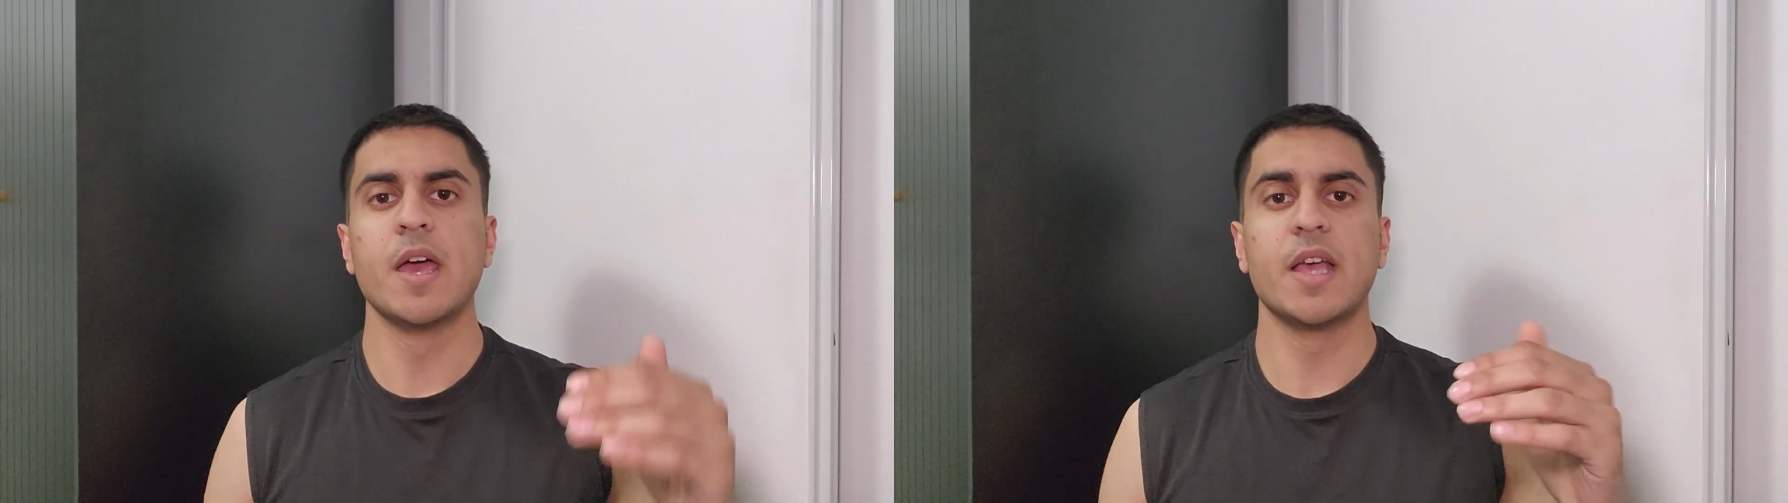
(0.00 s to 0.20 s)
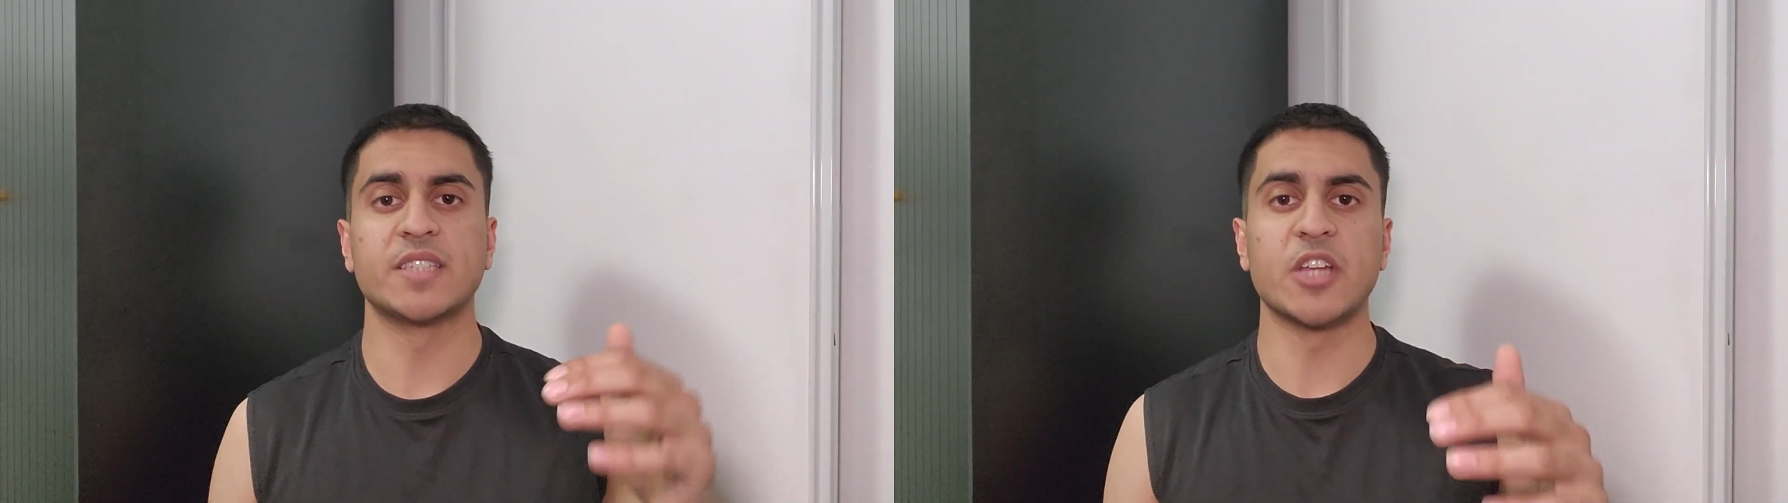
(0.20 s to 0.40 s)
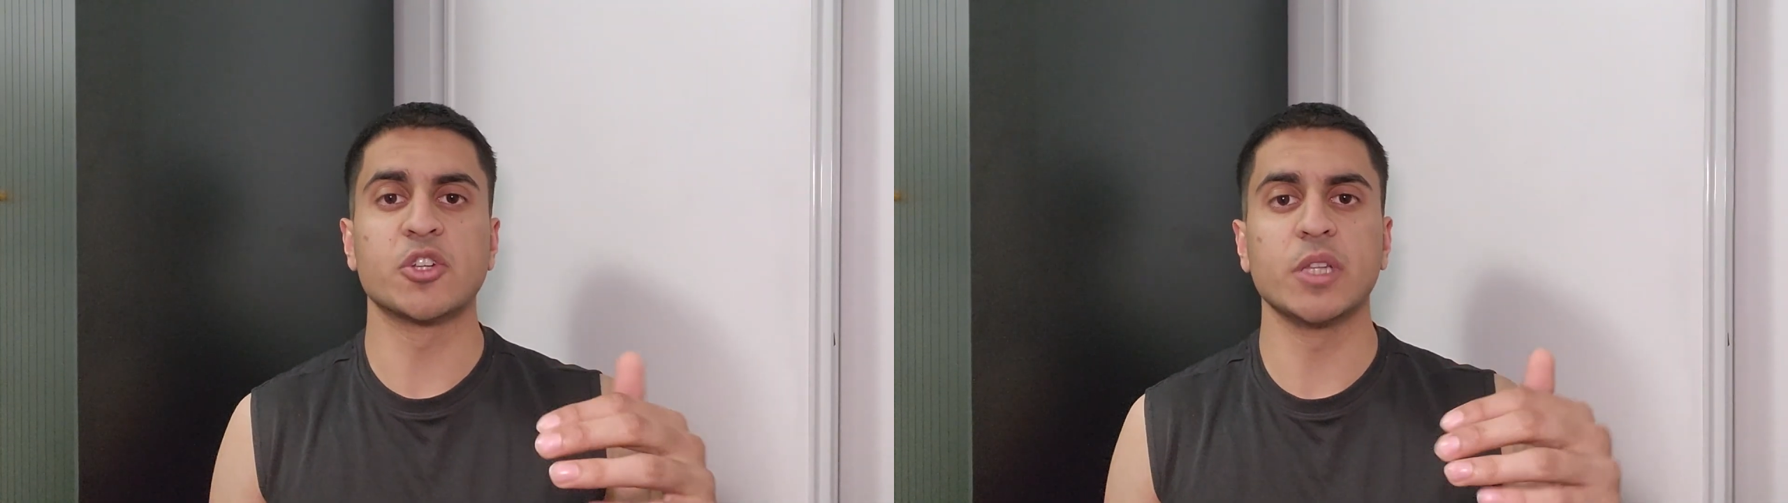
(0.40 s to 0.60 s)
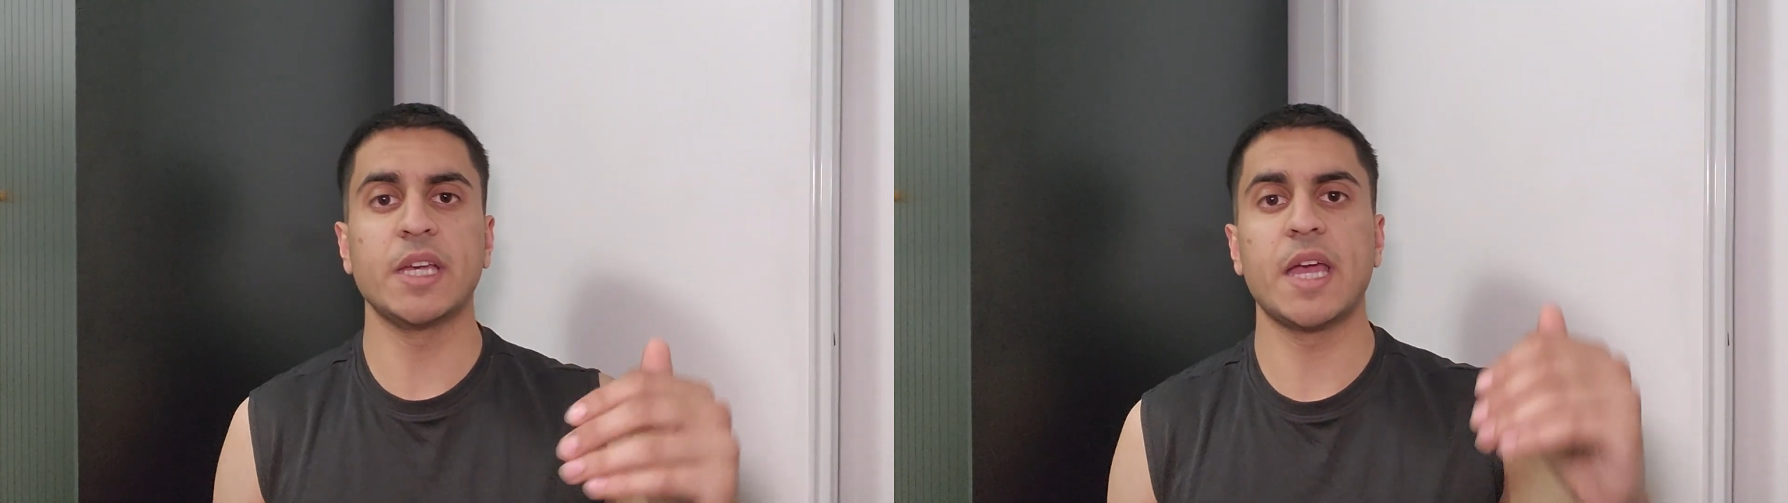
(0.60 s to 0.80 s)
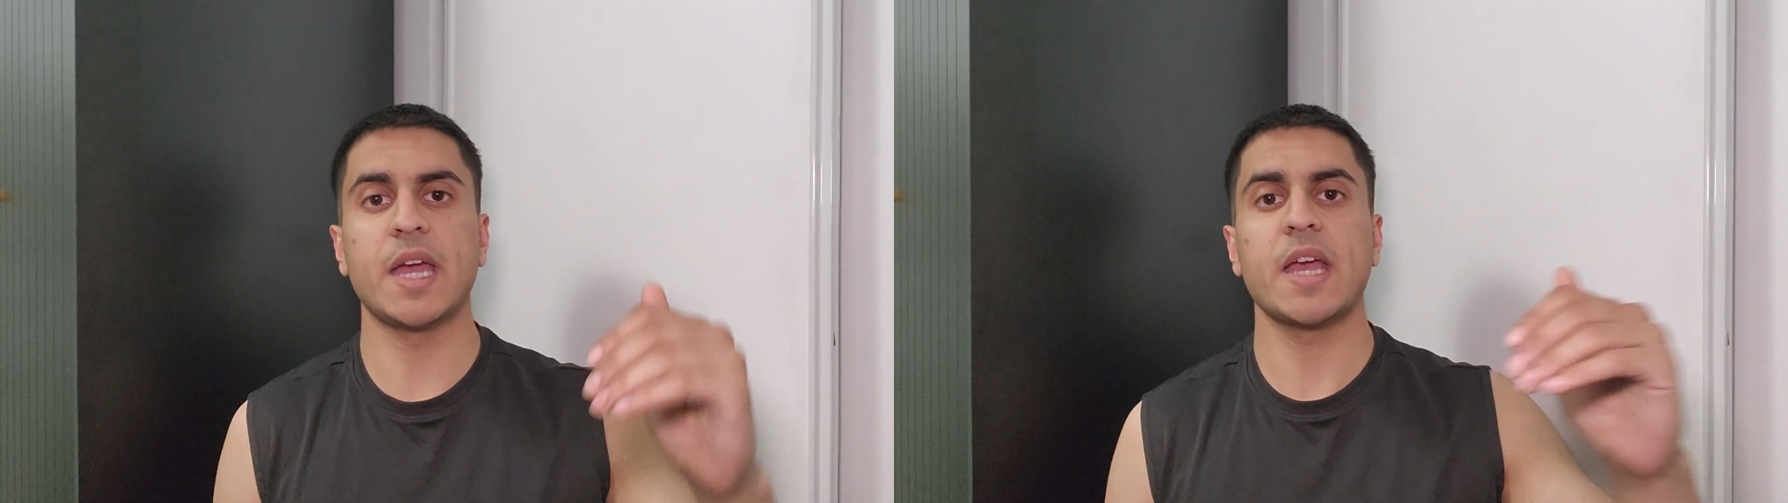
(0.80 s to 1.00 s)

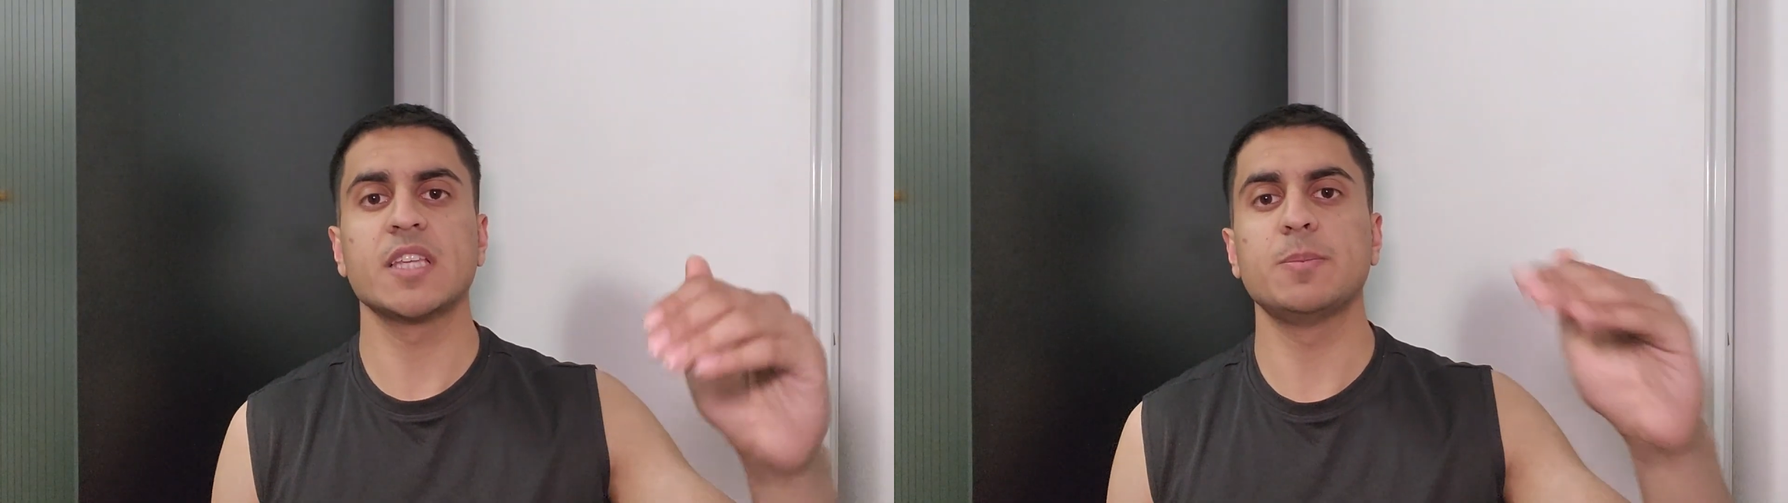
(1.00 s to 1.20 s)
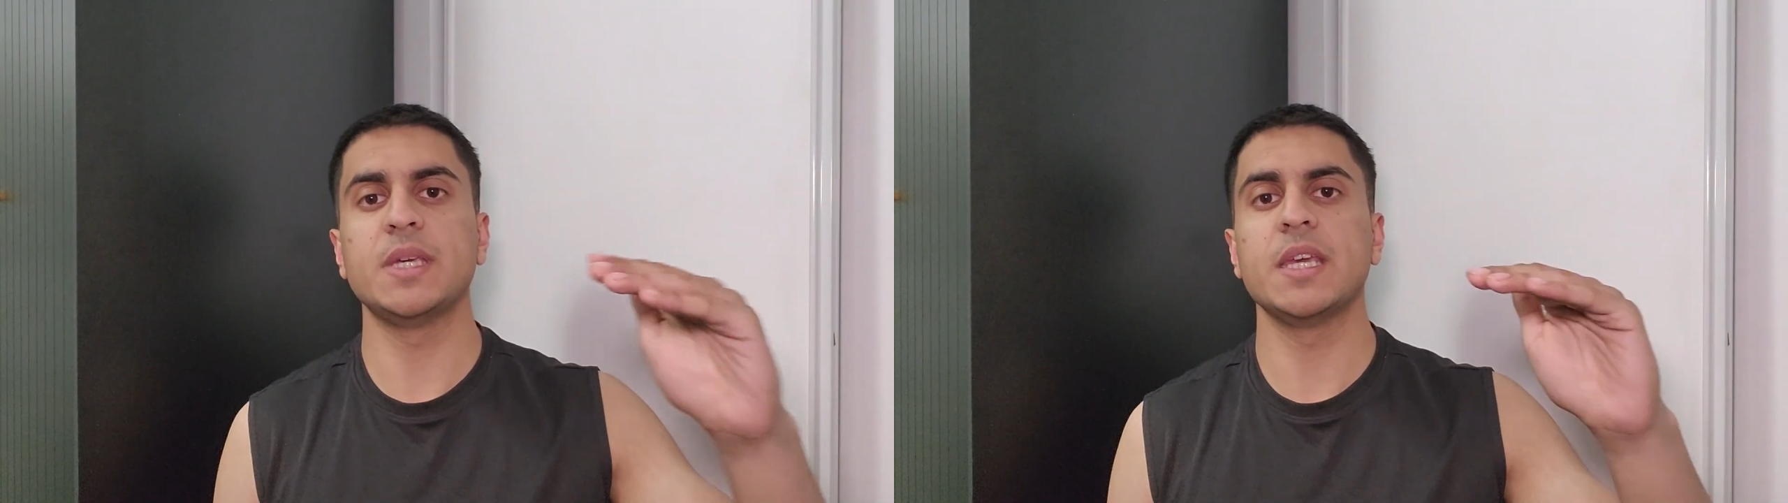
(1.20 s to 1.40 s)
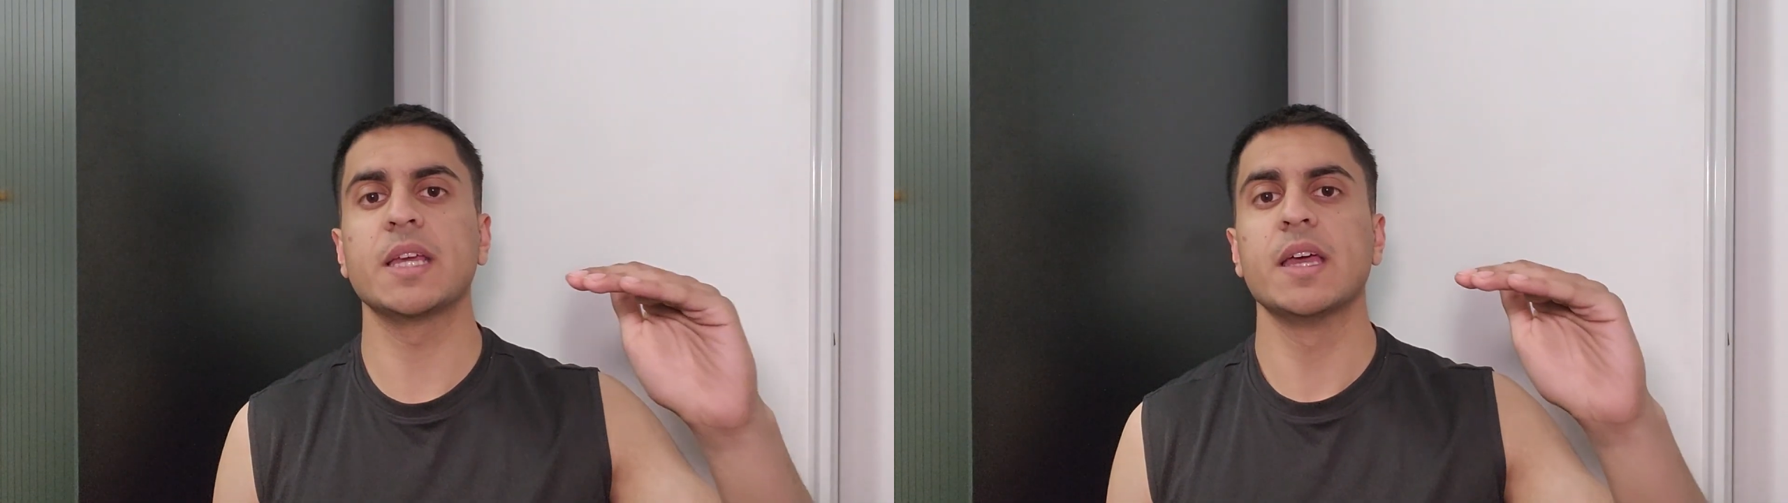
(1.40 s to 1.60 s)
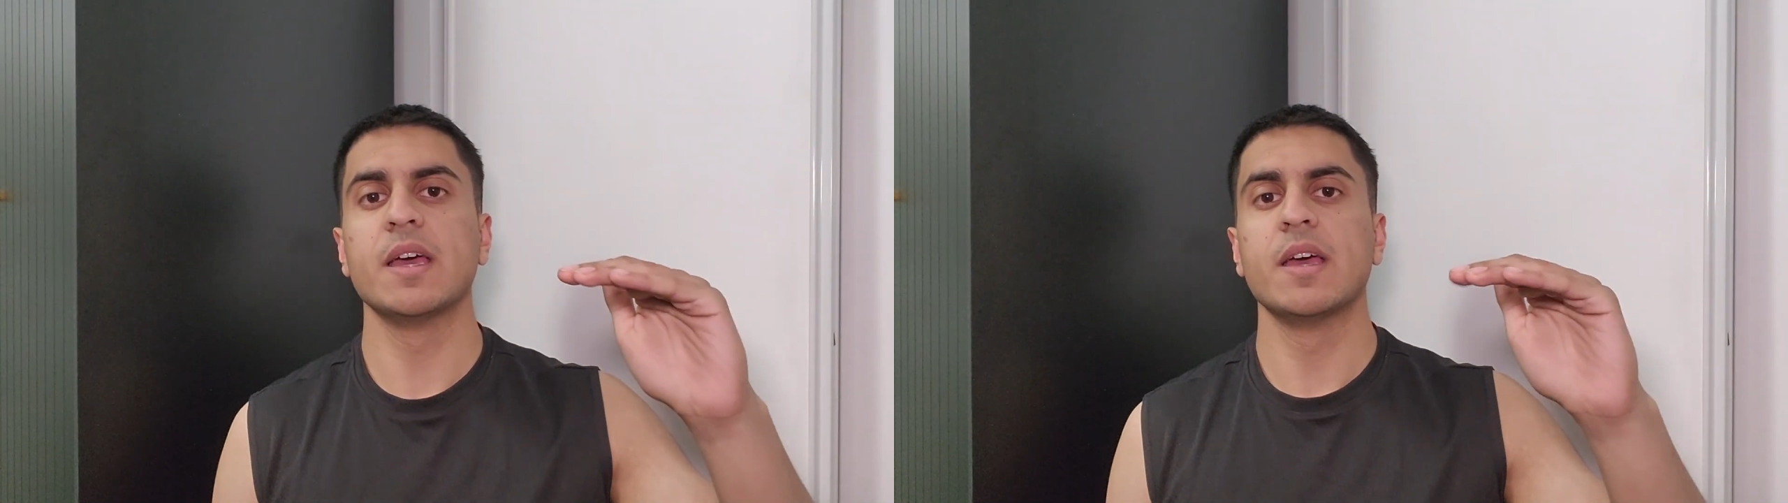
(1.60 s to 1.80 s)
essentially it is being